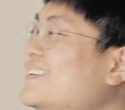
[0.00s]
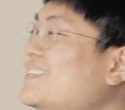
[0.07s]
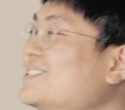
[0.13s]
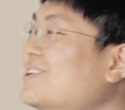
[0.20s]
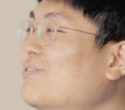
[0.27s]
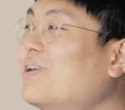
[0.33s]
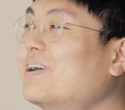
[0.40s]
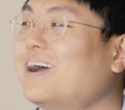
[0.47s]

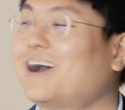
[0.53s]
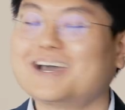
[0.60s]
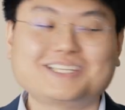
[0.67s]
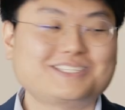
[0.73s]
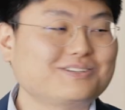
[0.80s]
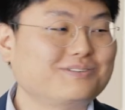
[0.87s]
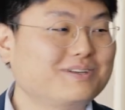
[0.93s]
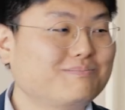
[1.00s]
So what I
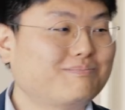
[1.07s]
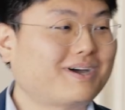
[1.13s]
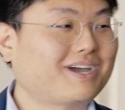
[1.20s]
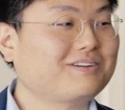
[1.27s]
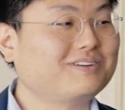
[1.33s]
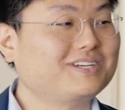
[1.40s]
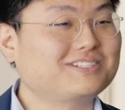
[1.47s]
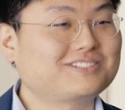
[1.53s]
do in
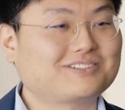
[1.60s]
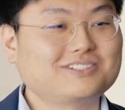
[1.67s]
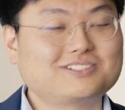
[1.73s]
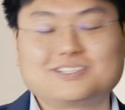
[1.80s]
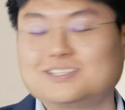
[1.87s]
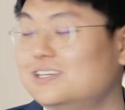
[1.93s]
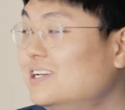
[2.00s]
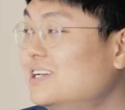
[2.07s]
my
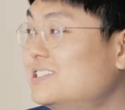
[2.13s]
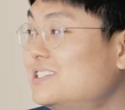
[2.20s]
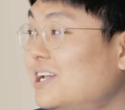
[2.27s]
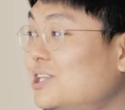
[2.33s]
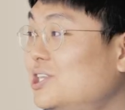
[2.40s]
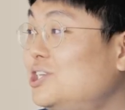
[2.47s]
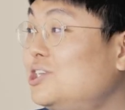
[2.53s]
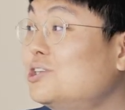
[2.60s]
research is
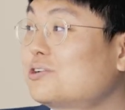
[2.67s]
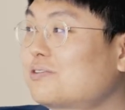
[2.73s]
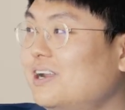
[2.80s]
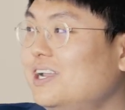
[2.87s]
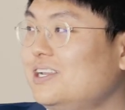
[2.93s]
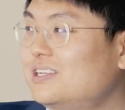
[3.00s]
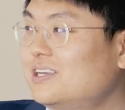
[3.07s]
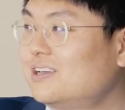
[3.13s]
I
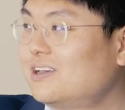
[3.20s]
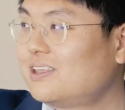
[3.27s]
curate